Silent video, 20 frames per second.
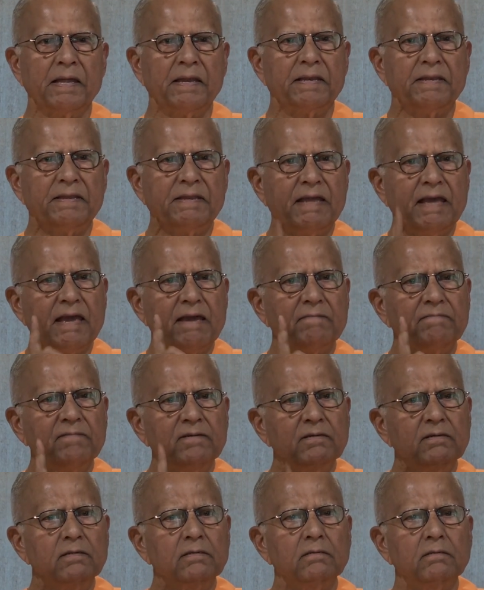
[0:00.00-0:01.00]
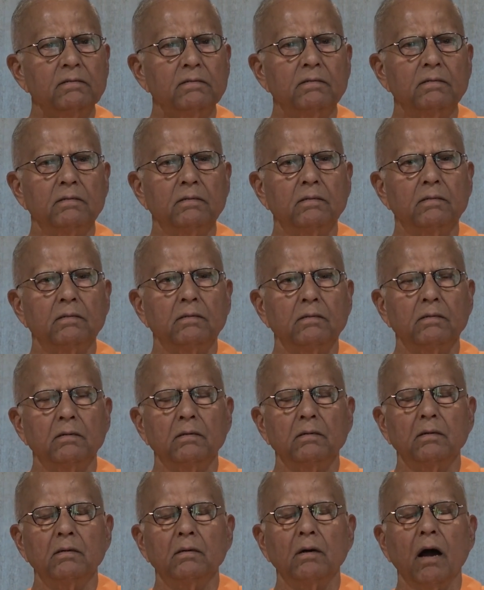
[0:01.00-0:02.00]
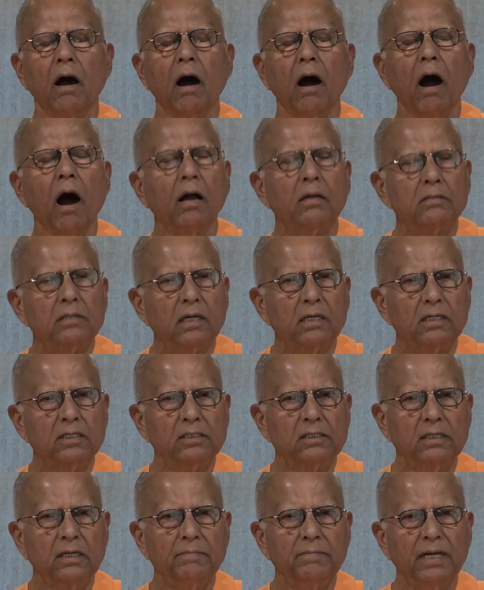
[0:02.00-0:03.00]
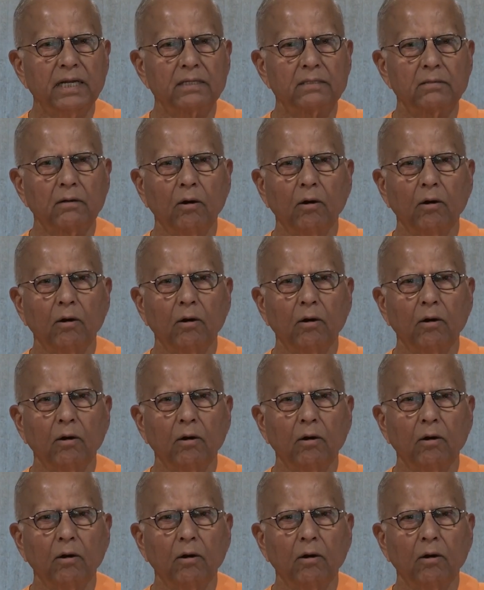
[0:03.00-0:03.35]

Never underestimate